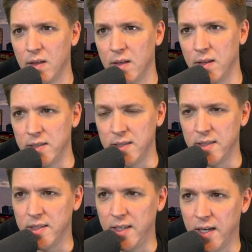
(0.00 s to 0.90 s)
This is
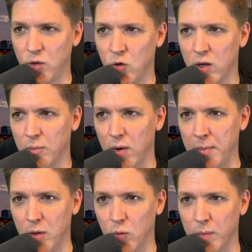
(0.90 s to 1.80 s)
the scene at York and
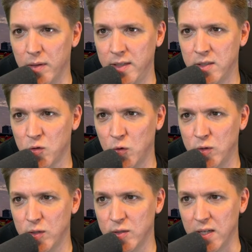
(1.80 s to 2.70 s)
Bremner where police
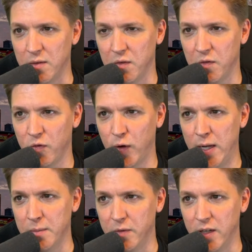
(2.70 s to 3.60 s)
cruisers and
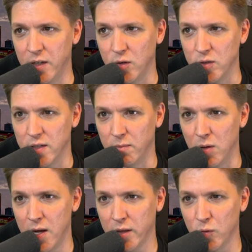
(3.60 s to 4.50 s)
Freedom vehicles have
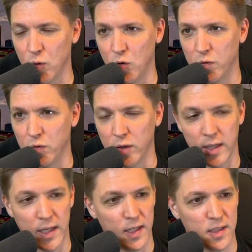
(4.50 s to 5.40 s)
blocked the road for a
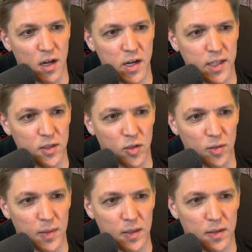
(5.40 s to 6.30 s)
kids' hockey tournament.